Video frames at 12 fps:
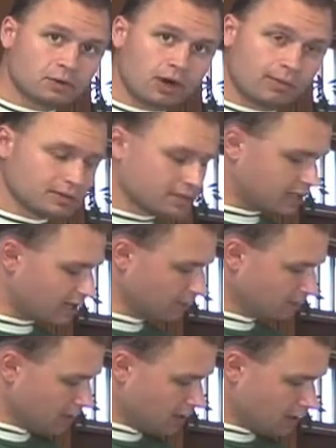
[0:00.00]
We're almost
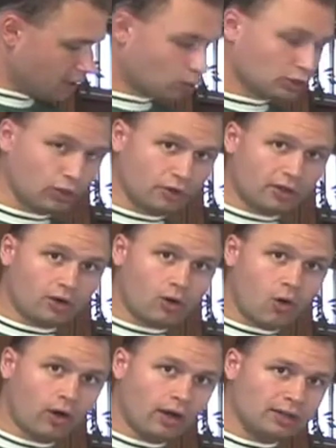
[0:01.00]
done. And we'll know that
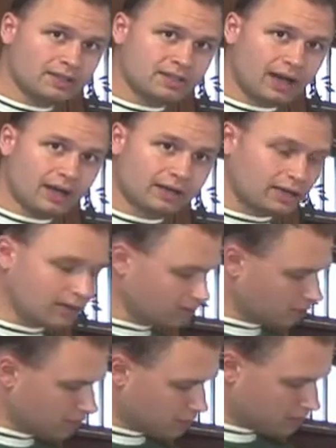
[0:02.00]
our oil is hot
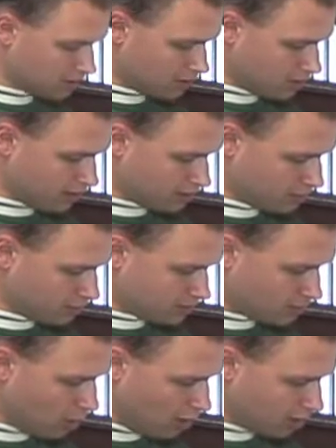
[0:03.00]
enough when we go ahead and put
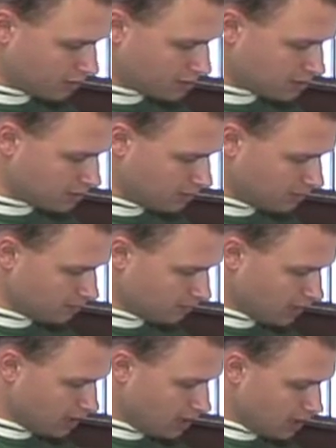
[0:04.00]
some water into it
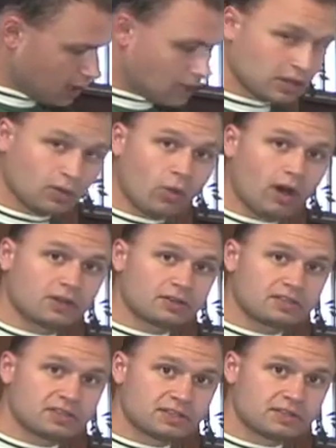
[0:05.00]
and the water
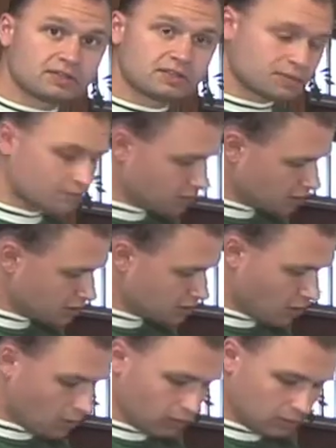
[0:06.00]
sizzles.
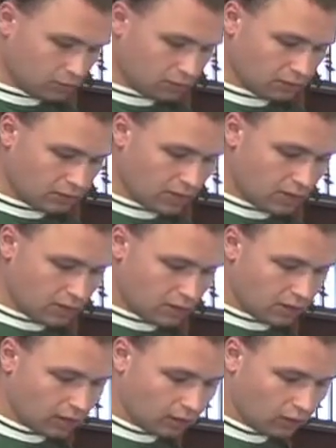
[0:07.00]
So
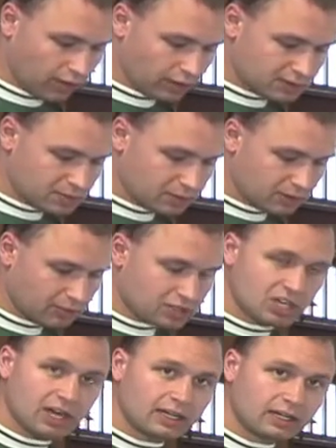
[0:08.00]
our oil is pretty
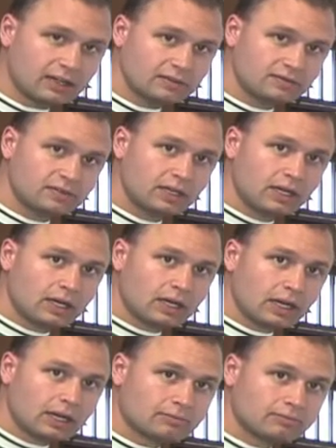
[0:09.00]
much hot enough.
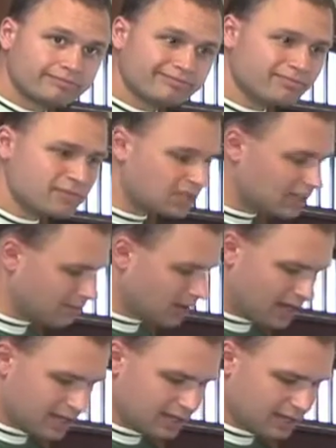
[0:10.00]

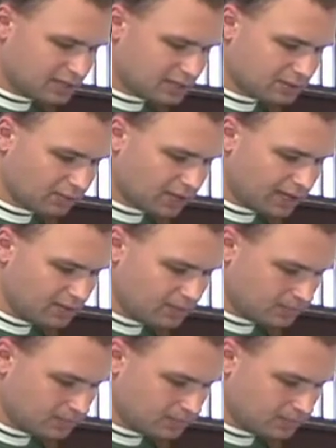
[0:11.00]
Medium-high heat is plenty.